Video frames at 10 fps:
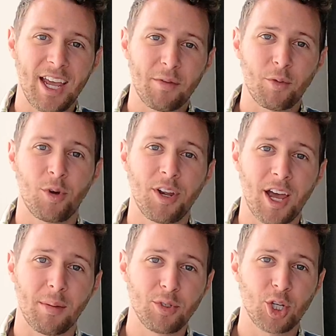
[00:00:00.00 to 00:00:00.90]
Hey
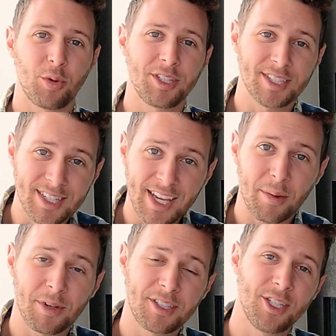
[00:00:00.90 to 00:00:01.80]
everyone, I'm Joey.
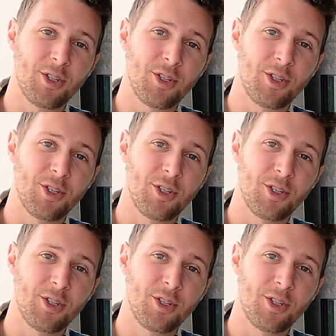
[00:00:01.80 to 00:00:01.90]
Today I'm going to